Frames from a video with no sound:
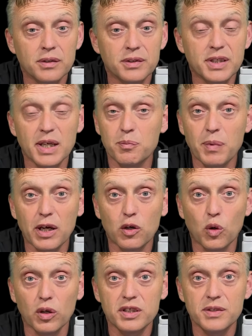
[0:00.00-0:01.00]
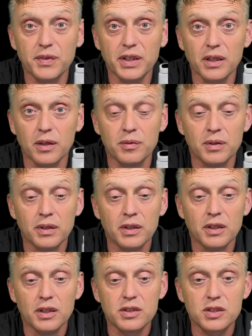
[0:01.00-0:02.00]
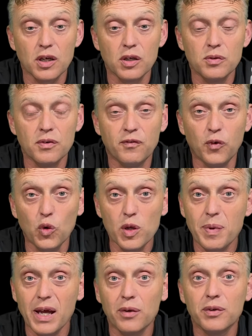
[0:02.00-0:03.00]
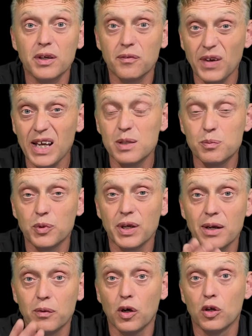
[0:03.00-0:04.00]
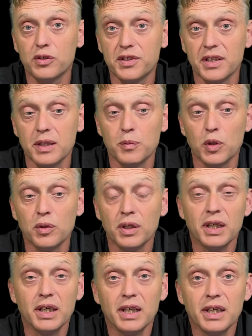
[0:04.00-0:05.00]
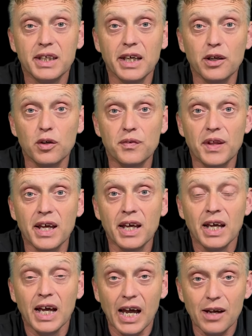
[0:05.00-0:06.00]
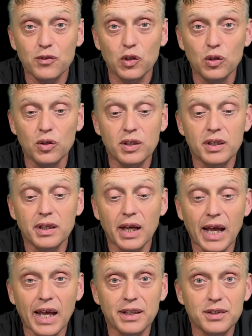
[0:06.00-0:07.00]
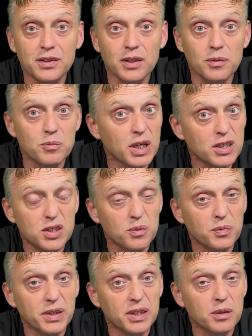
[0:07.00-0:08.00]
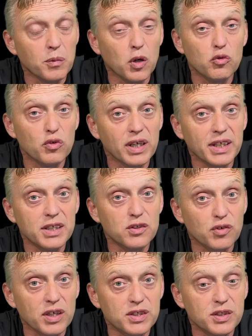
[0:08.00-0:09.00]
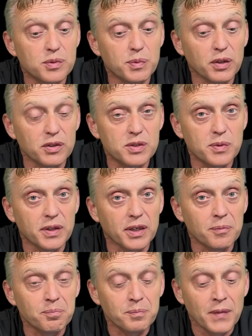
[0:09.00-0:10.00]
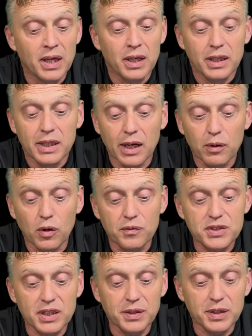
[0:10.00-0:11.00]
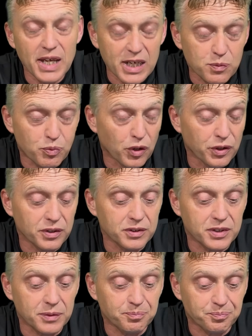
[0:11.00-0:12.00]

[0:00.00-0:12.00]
to get better quality video. So £40 available now on Temu. Get over there, have a look, and it's something that might really interest you, to be honest with you. Now obviously the next product